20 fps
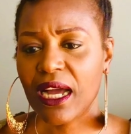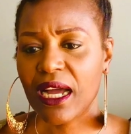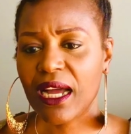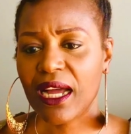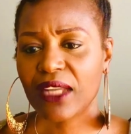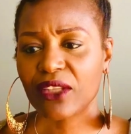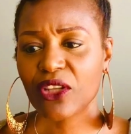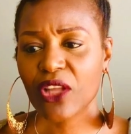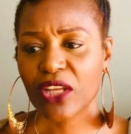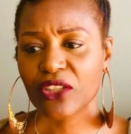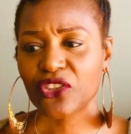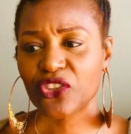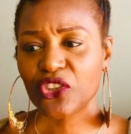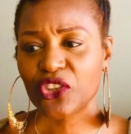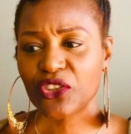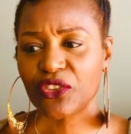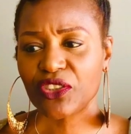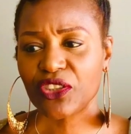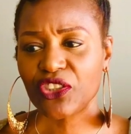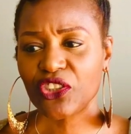Long
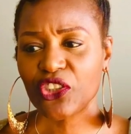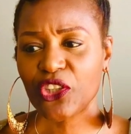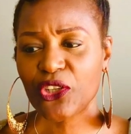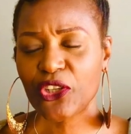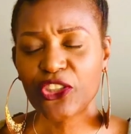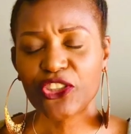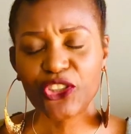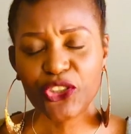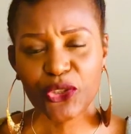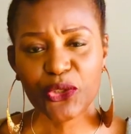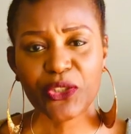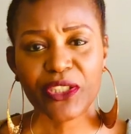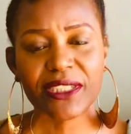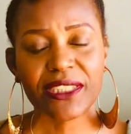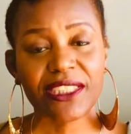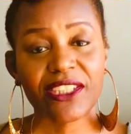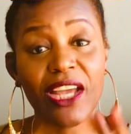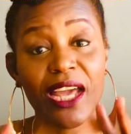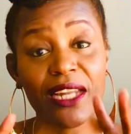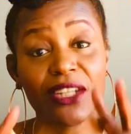story short,
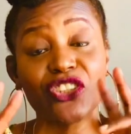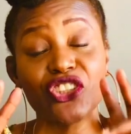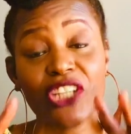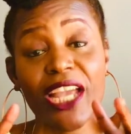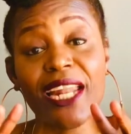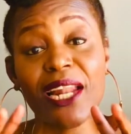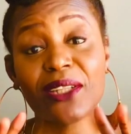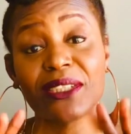shout